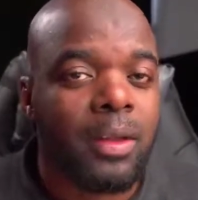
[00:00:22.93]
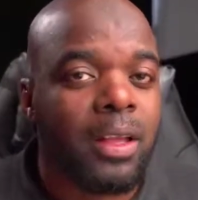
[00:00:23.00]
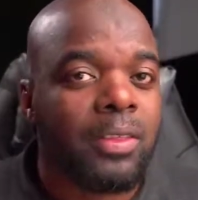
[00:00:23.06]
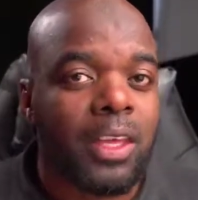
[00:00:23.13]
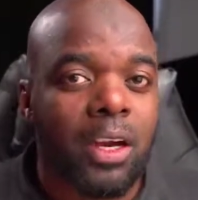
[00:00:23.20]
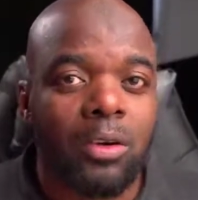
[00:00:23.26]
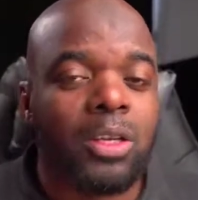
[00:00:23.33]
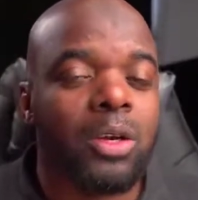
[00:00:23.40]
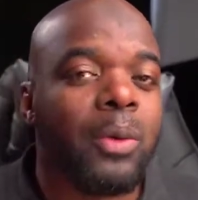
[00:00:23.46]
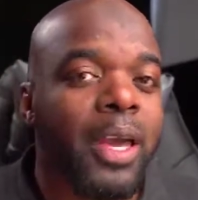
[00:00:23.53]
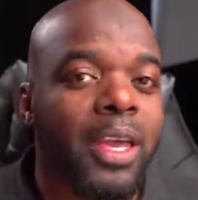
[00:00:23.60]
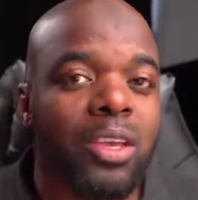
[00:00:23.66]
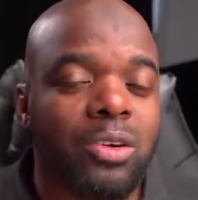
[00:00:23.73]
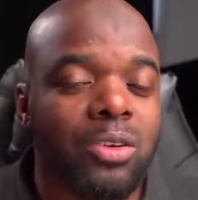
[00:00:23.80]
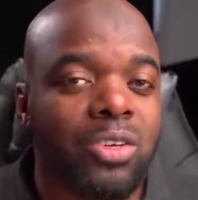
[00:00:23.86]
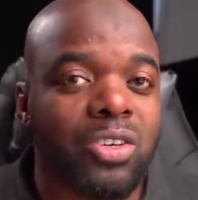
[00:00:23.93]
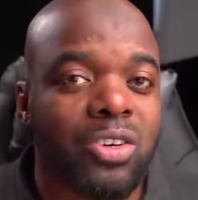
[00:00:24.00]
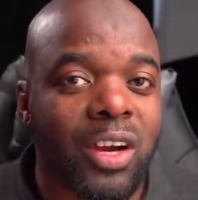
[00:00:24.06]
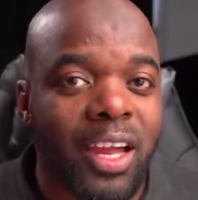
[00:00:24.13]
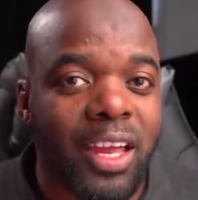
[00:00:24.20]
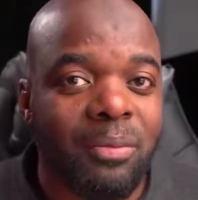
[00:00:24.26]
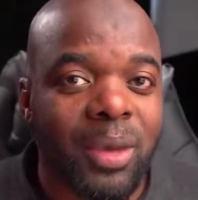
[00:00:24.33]
The only way you could
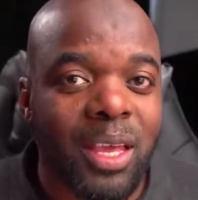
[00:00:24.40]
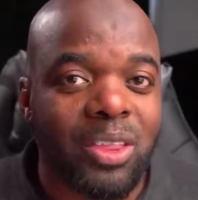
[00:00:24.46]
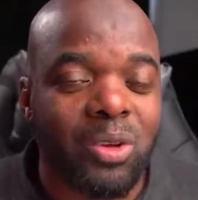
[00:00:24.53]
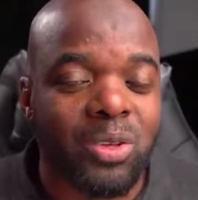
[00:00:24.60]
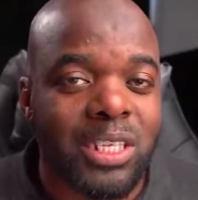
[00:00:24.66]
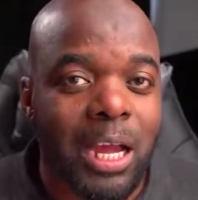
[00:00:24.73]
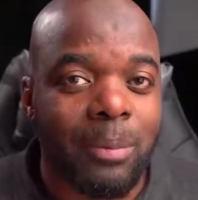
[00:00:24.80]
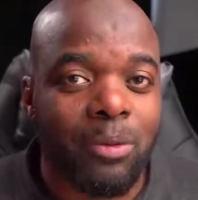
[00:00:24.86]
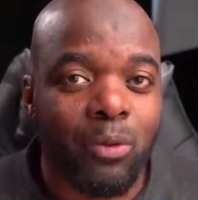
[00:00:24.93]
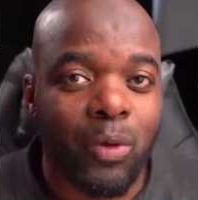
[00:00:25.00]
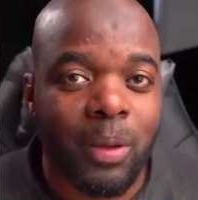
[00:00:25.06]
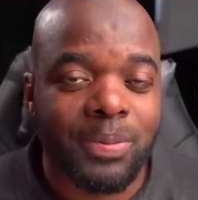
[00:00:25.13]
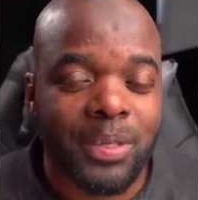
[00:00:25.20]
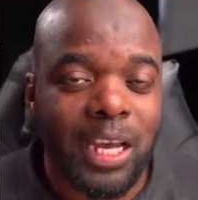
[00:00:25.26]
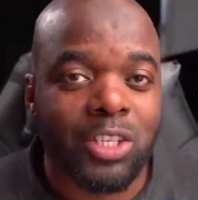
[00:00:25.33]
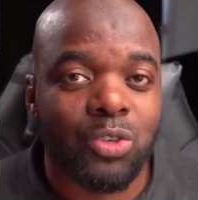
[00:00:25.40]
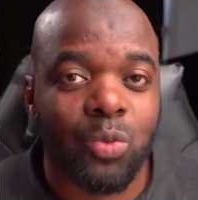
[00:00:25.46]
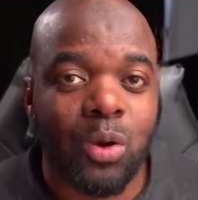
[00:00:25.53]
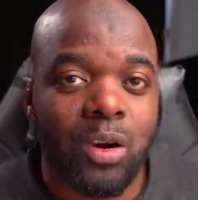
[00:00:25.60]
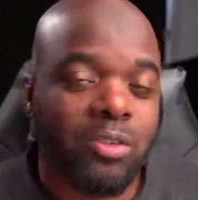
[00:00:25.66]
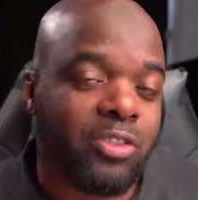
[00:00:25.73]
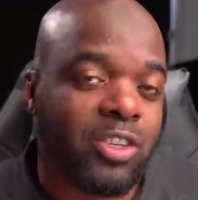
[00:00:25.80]
try and make those type of websites
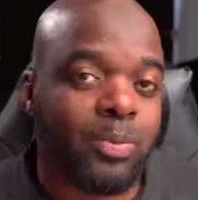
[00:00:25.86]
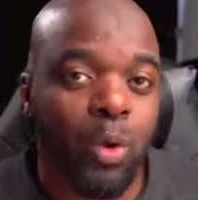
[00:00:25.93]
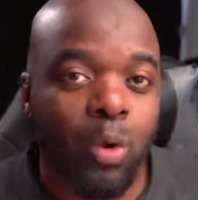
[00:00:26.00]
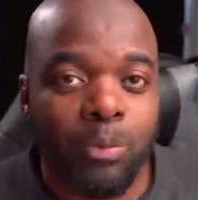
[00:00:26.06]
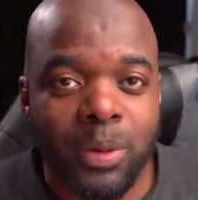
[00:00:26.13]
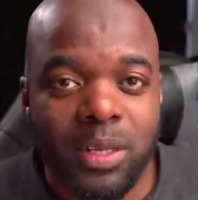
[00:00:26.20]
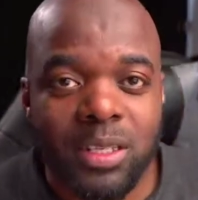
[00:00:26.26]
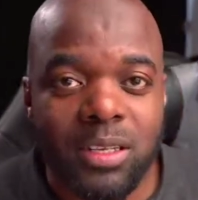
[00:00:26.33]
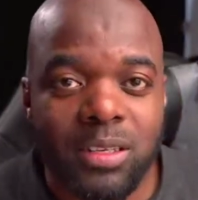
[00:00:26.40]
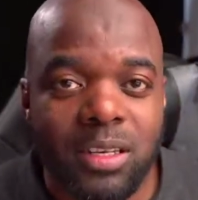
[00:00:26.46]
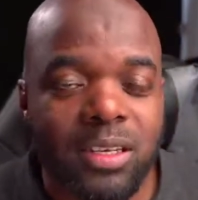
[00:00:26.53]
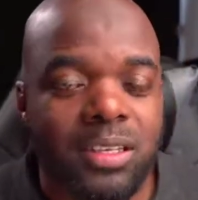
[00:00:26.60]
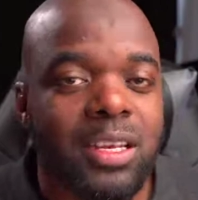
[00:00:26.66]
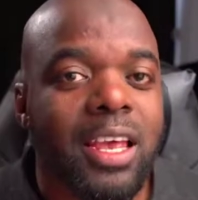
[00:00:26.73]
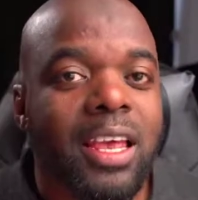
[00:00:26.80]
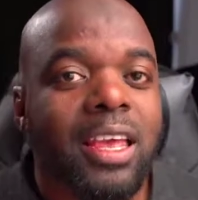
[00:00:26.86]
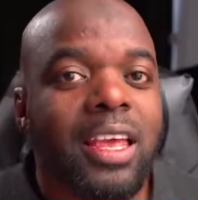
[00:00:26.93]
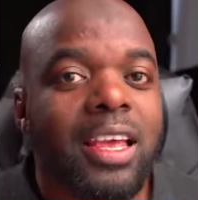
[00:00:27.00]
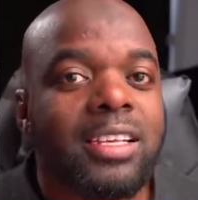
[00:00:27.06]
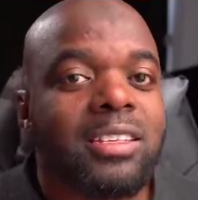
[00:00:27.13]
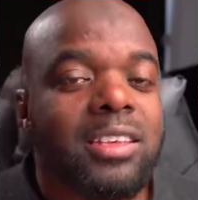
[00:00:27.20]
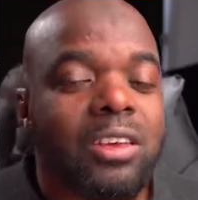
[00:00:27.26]
work for small businesses
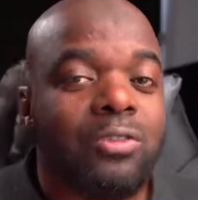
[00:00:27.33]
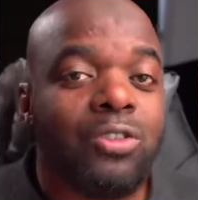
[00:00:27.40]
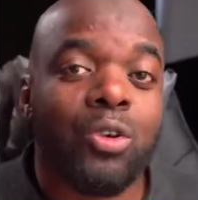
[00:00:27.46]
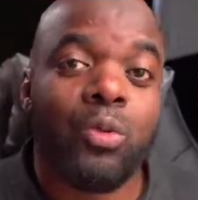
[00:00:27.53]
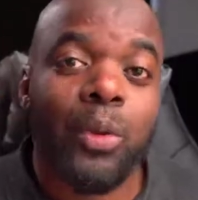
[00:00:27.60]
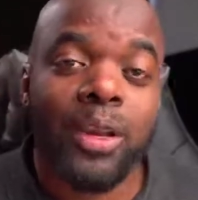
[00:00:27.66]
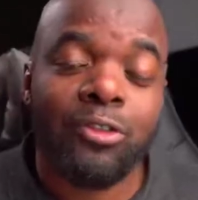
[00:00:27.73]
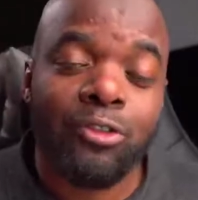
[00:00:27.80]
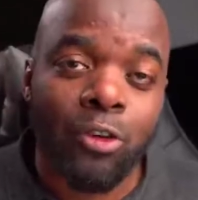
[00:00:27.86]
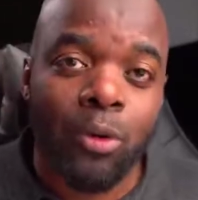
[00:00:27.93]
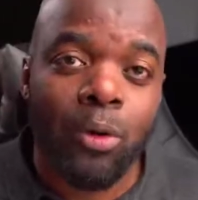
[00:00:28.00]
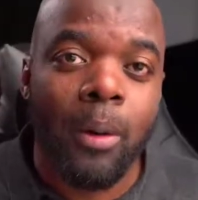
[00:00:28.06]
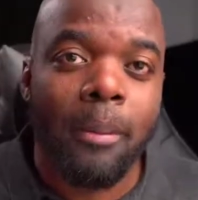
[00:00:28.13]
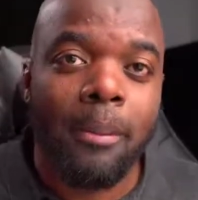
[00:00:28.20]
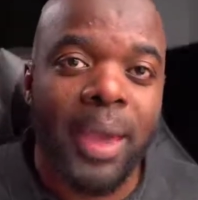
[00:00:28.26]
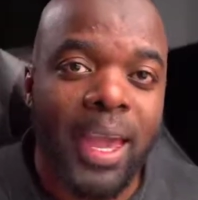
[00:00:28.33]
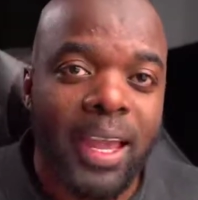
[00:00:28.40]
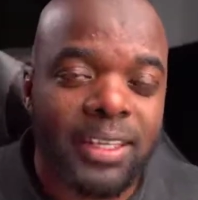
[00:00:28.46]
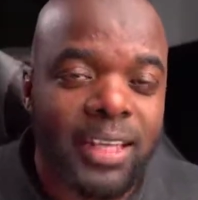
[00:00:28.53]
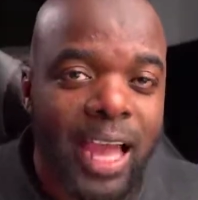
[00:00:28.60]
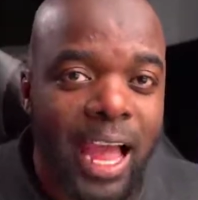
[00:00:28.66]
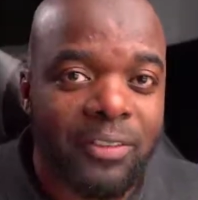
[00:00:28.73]
is if you went for
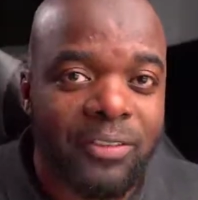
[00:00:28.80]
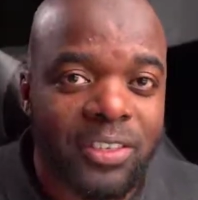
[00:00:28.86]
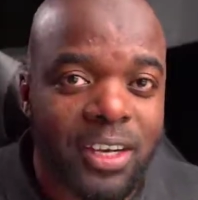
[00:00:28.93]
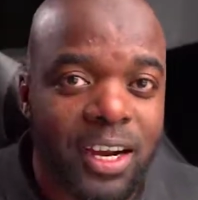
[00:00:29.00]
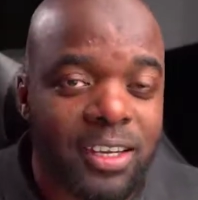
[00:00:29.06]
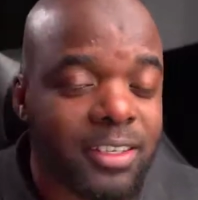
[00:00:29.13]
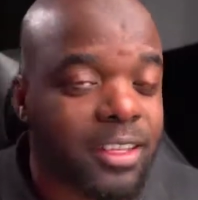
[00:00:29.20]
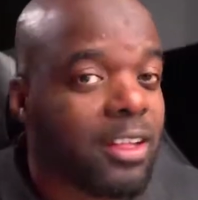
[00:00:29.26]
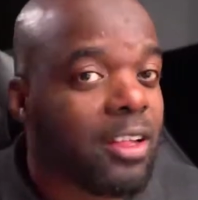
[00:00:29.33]
paid advertising,